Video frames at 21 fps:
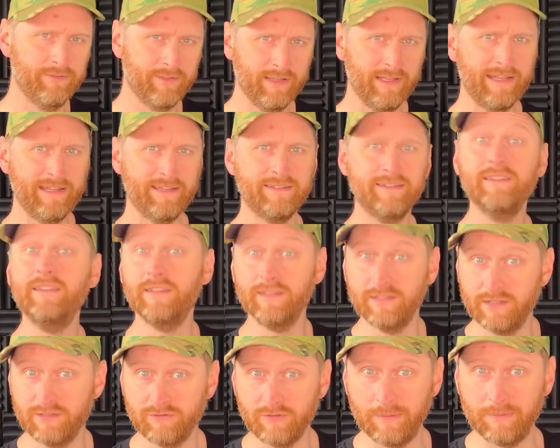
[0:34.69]
The link's in the
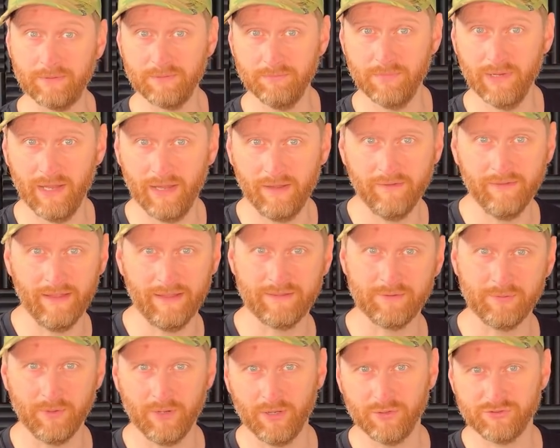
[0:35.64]
description below,
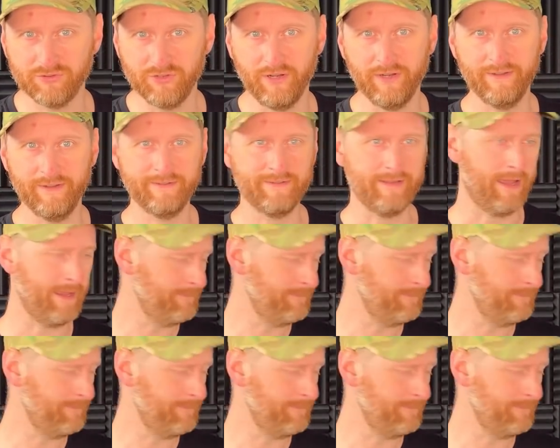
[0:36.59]
that's what I was trying to say.